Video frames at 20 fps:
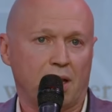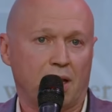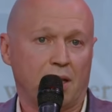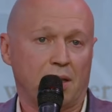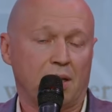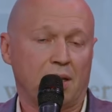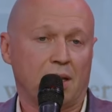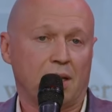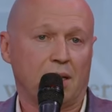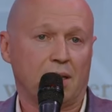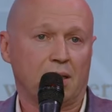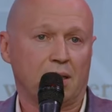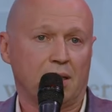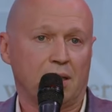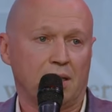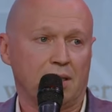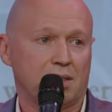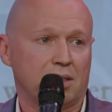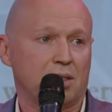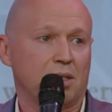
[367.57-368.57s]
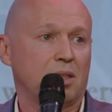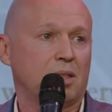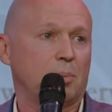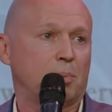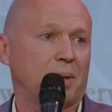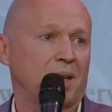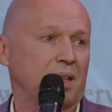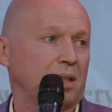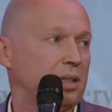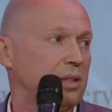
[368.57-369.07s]
And then it's an
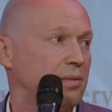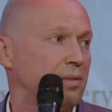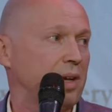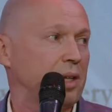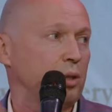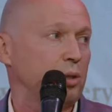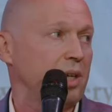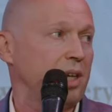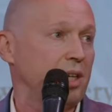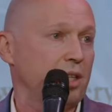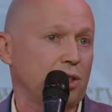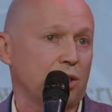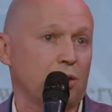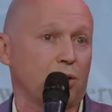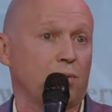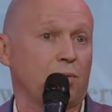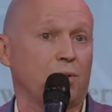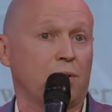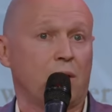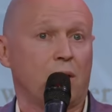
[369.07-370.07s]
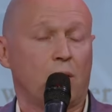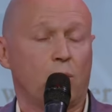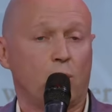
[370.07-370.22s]
independent valuation of